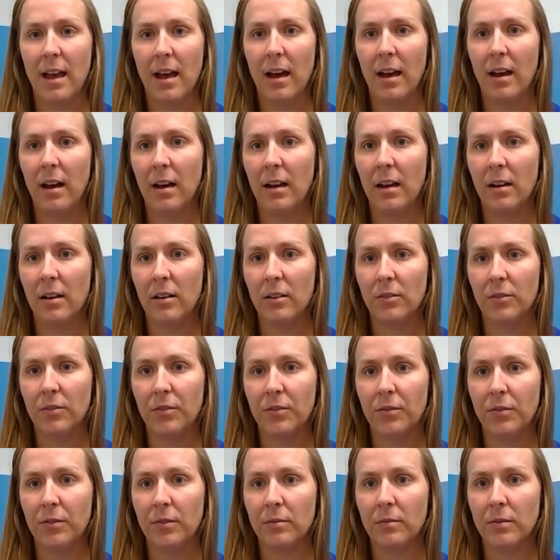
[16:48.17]

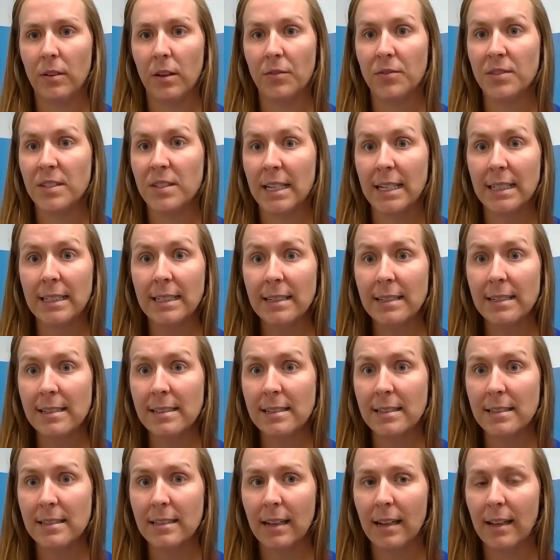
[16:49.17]
of
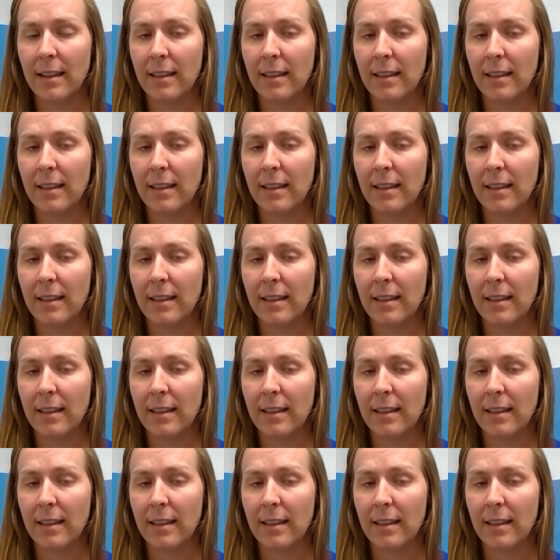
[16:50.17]
sickness,